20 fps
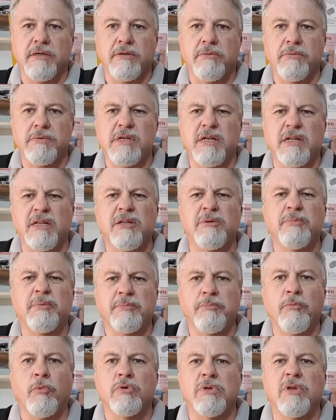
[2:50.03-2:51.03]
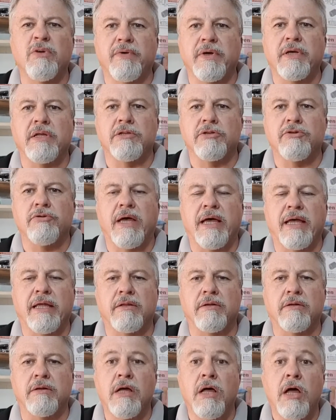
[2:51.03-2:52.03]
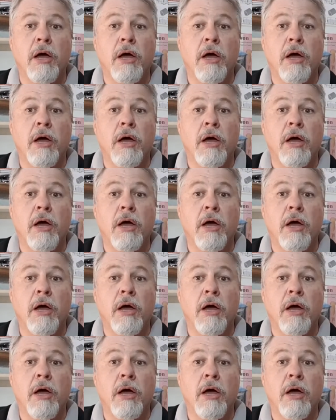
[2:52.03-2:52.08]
It was a little bit more difficult to handle.